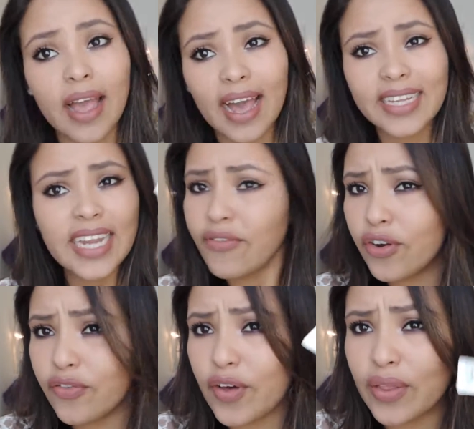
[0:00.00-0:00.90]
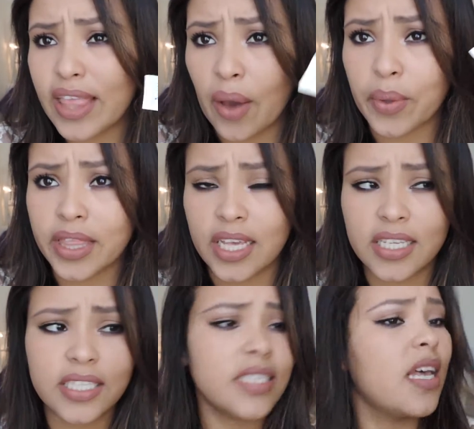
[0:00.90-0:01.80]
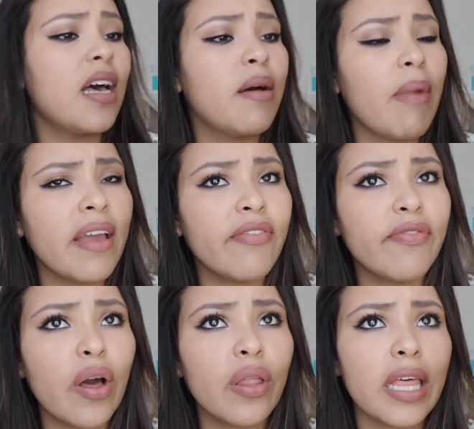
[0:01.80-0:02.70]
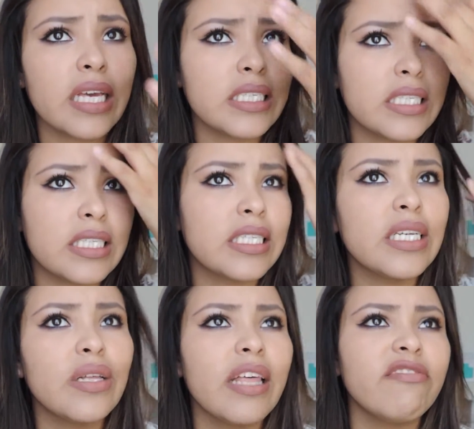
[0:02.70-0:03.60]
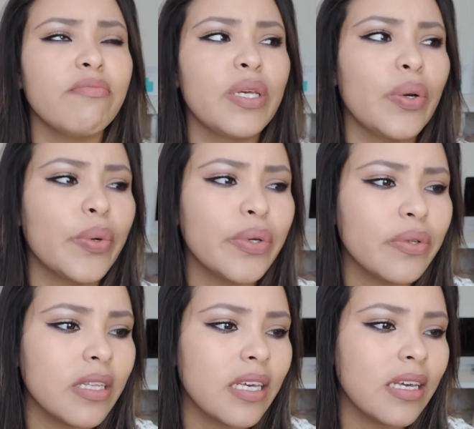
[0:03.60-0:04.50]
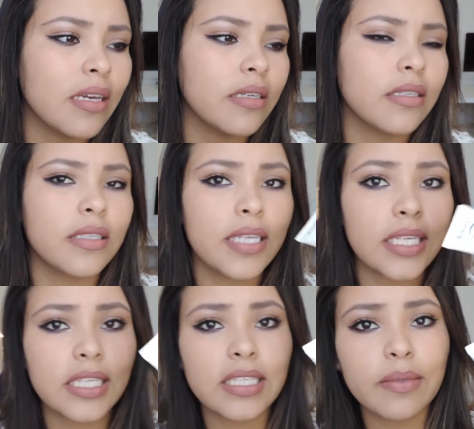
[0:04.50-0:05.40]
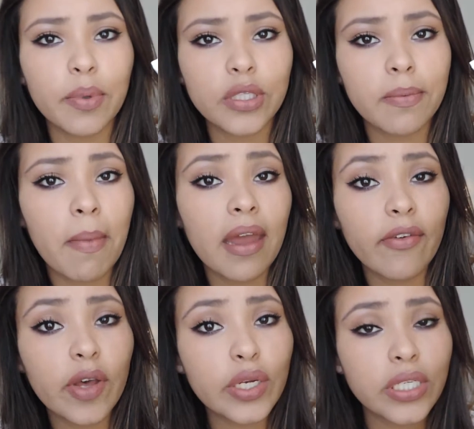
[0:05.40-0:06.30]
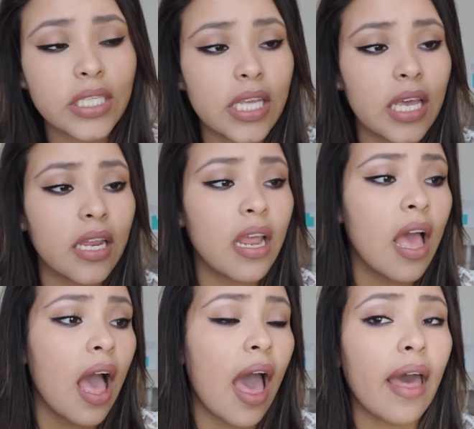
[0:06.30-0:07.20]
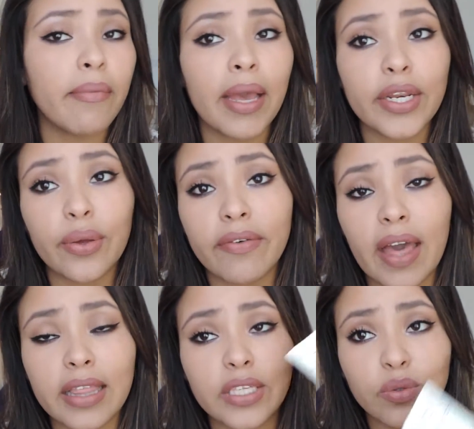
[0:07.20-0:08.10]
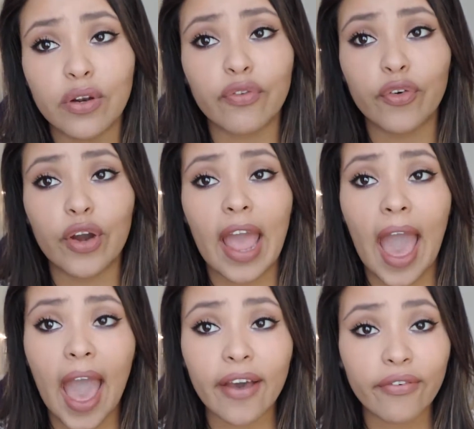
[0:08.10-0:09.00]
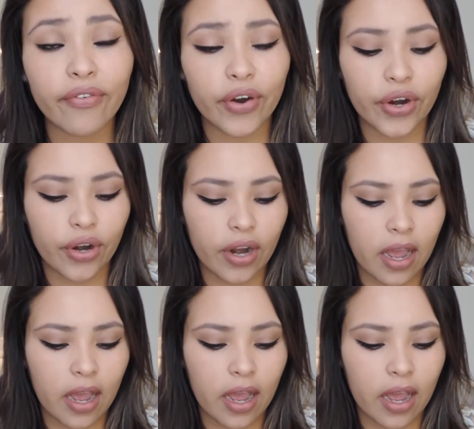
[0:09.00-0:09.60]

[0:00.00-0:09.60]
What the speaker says: I never felt that with this. I felt like it still left me oily. It says it's supposed to mattify your skin. Mind you, I've had this one forever.